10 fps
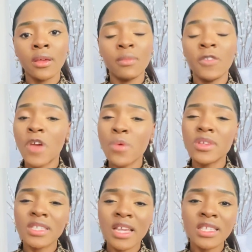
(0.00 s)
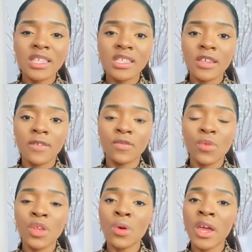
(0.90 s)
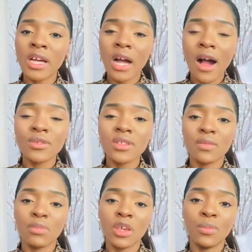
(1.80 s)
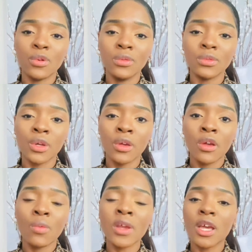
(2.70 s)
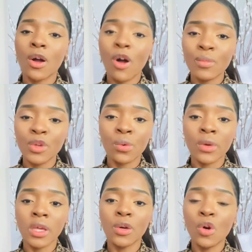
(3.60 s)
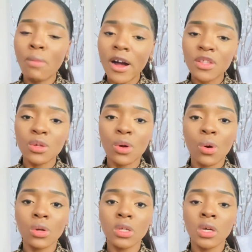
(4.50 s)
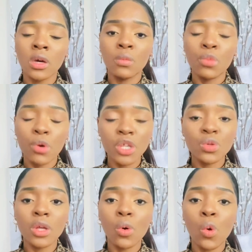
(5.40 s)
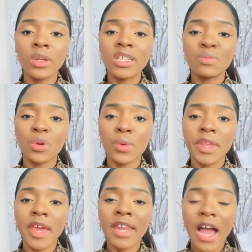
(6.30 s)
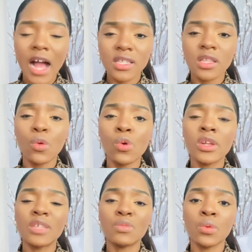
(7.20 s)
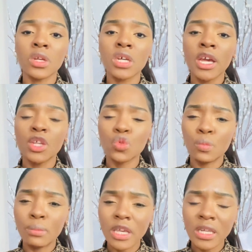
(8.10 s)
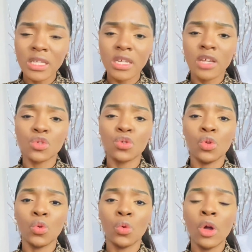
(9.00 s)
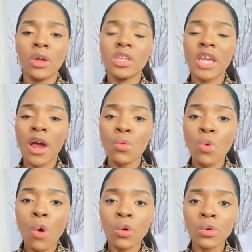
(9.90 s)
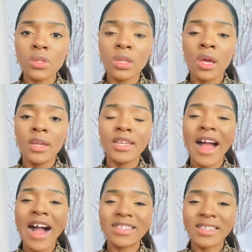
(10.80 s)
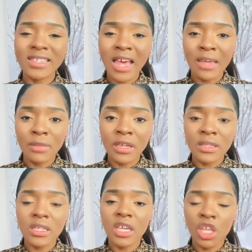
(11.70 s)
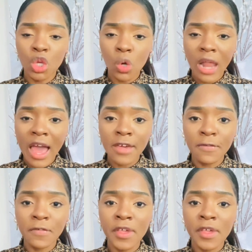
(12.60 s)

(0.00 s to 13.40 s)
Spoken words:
Be very sensitive when you encounter people, when they come your way. Go back to God, pray to the Holy Spirit, and ask the Holy Spirit to minister to you their roles, their assignments in your life.